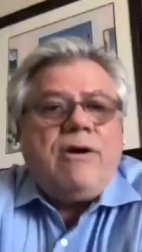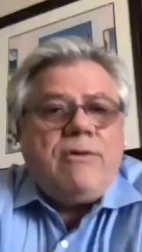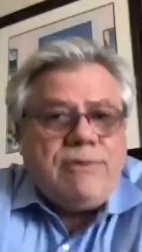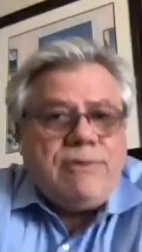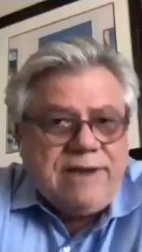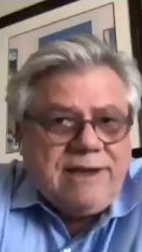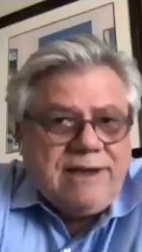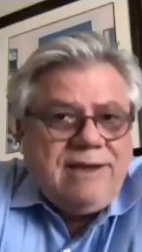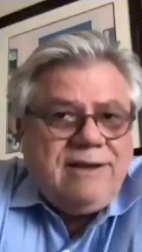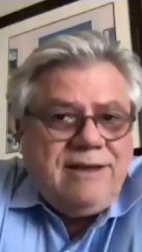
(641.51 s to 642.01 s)

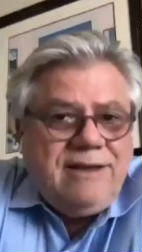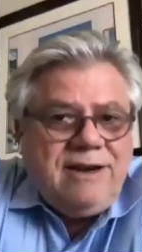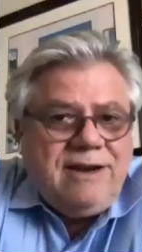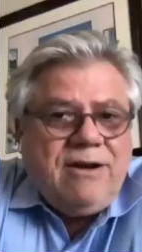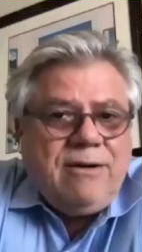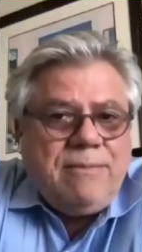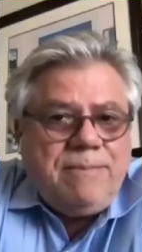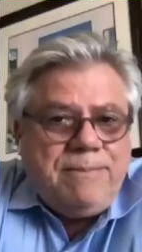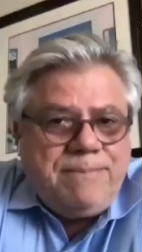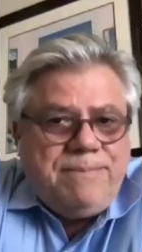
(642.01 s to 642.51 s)

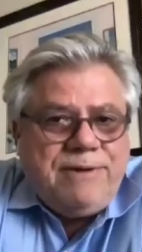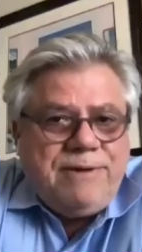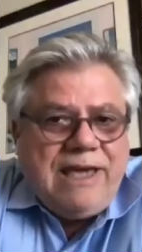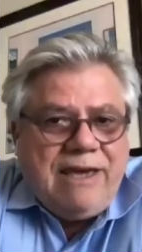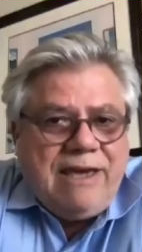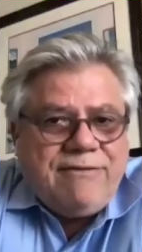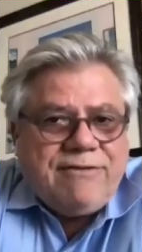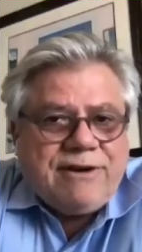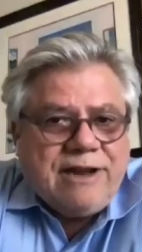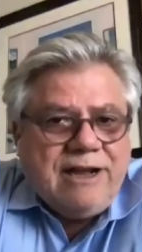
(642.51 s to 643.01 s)
growing,
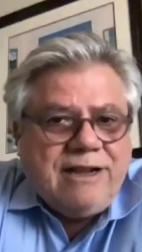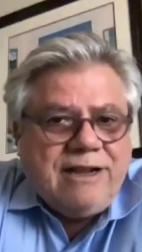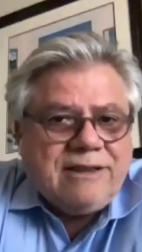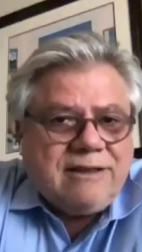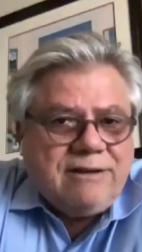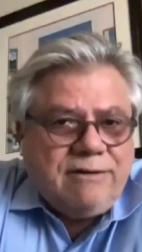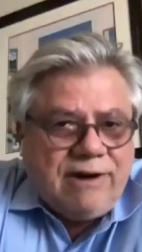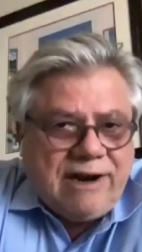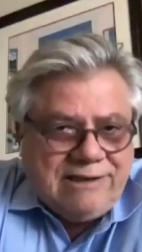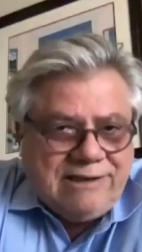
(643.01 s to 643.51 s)

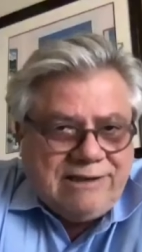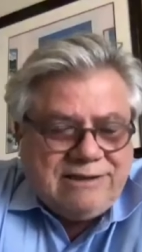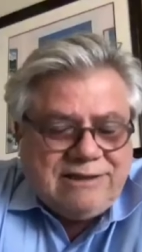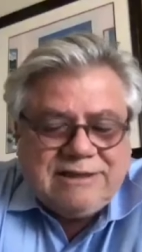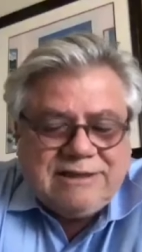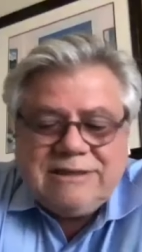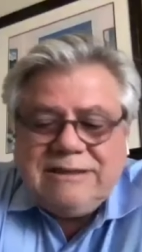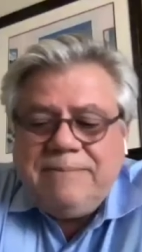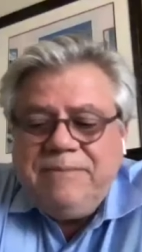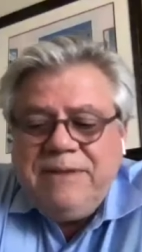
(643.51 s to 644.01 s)
behavioral health
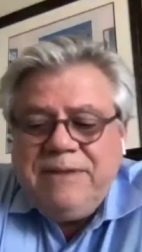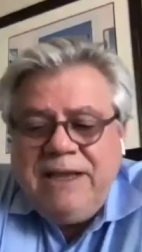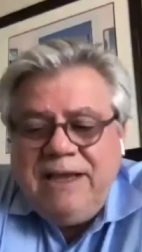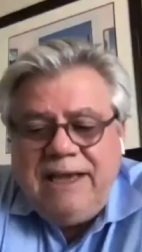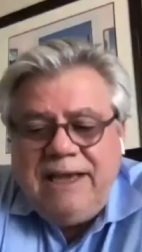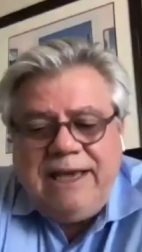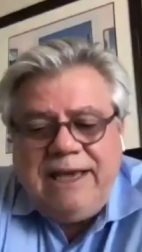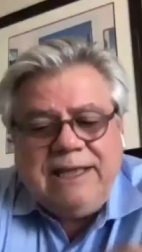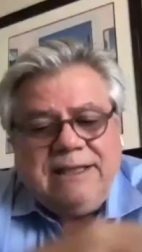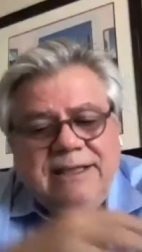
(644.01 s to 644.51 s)
crisis.